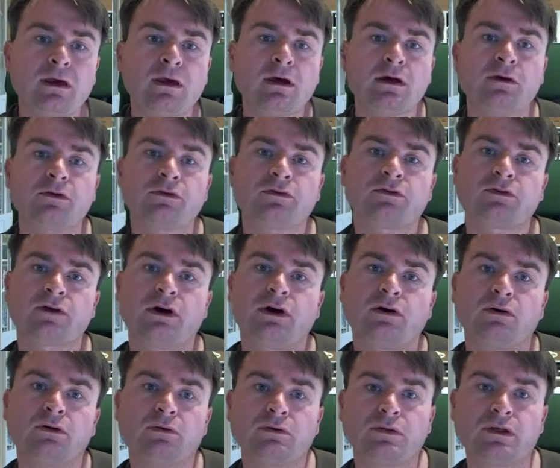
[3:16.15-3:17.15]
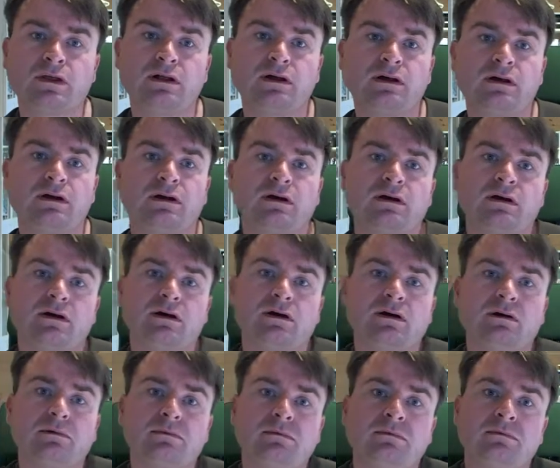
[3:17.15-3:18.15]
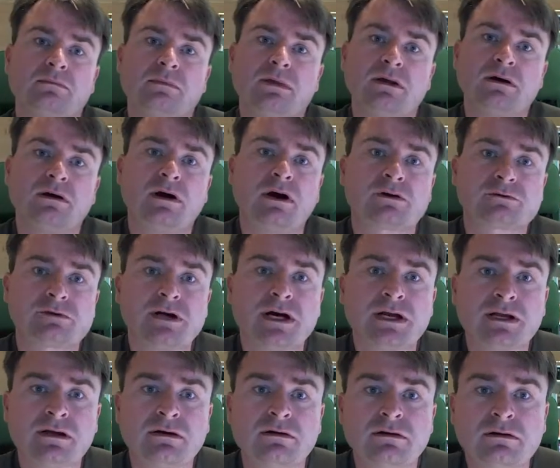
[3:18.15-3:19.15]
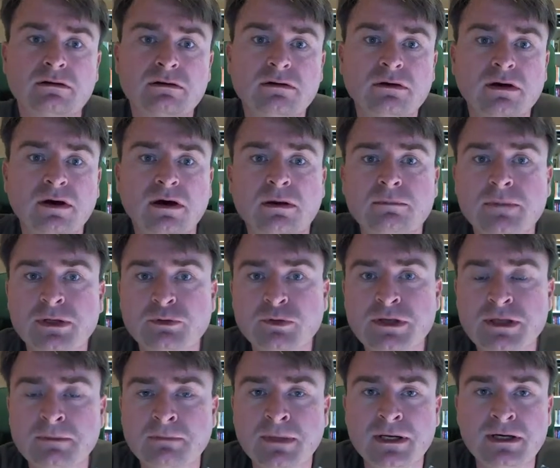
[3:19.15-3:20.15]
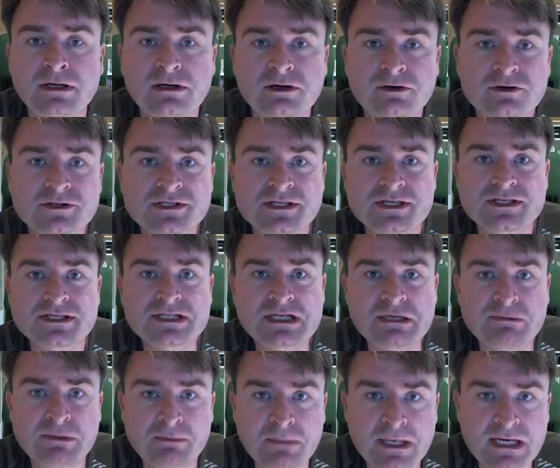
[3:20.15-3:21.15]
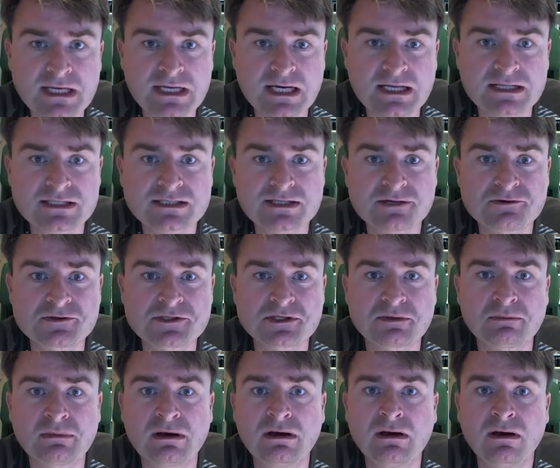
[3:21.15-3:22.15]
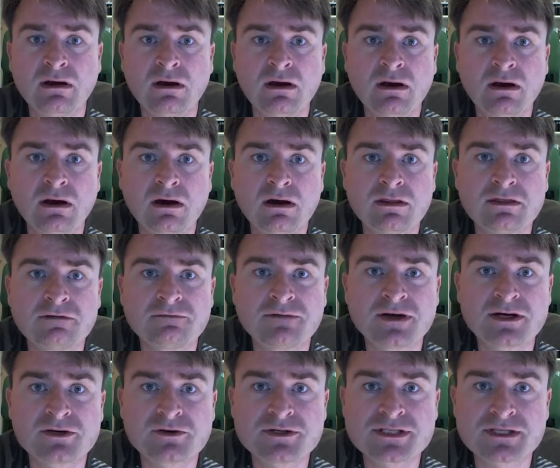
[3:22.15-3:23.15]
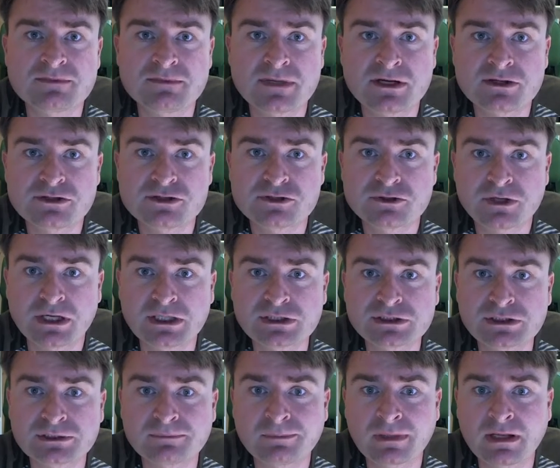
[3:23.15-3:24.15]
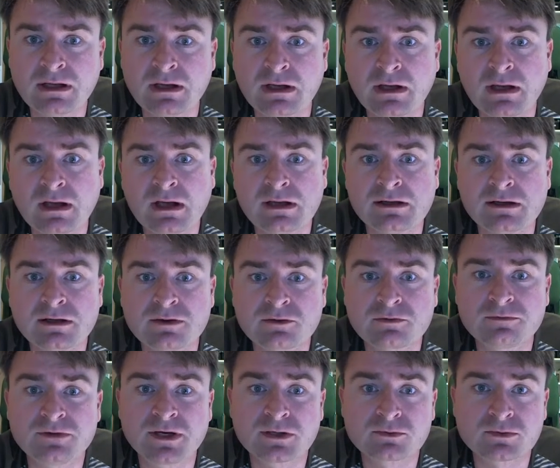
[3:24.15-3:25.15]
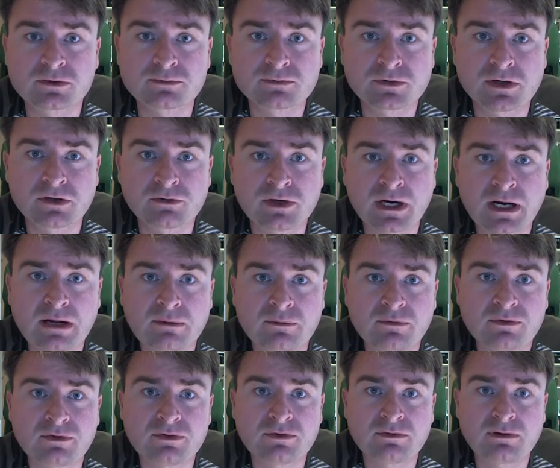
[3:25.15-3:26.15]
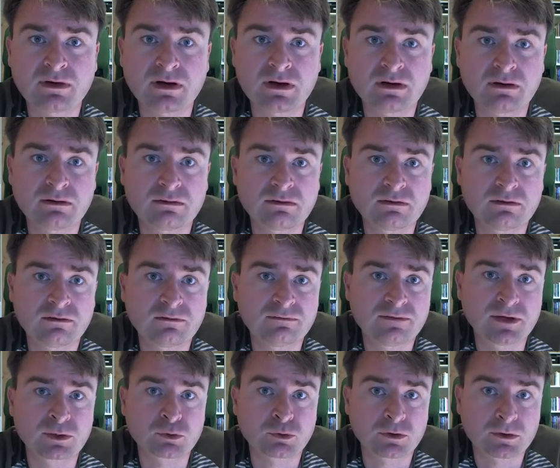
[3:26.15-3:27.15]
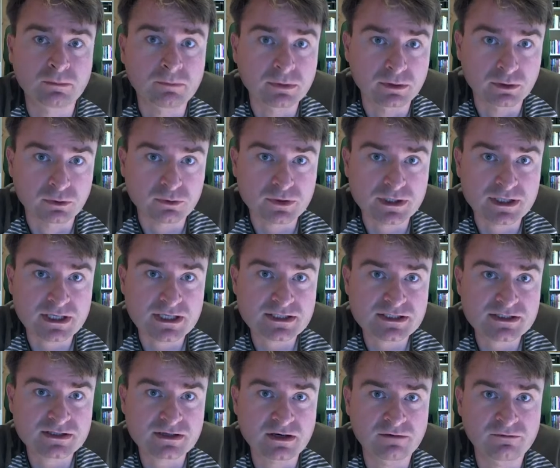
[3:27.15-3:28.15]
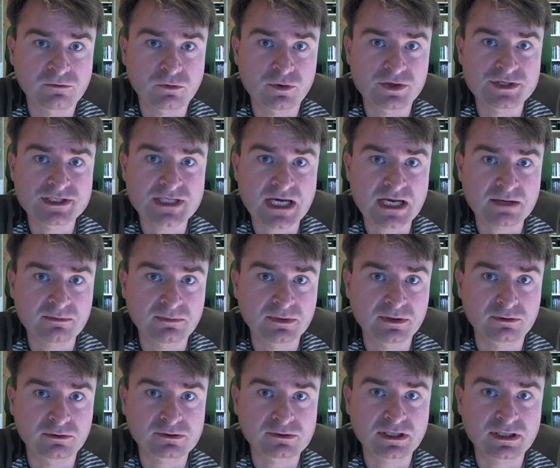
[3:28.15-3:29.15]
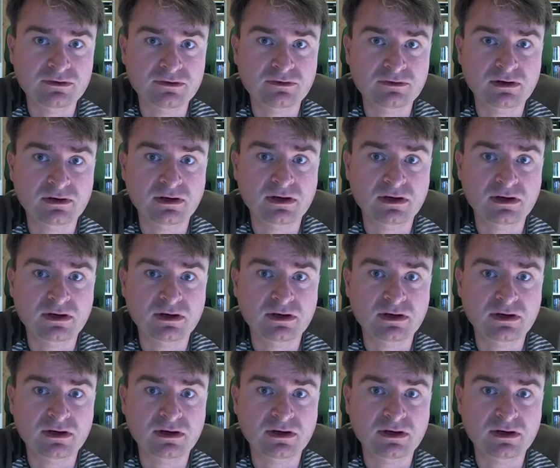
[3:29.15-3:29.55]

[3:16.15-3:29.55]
So already between the Medicare system, the Medicaid system, the Veterans Administration, and other federal programs, federal employees and so forth, state employees,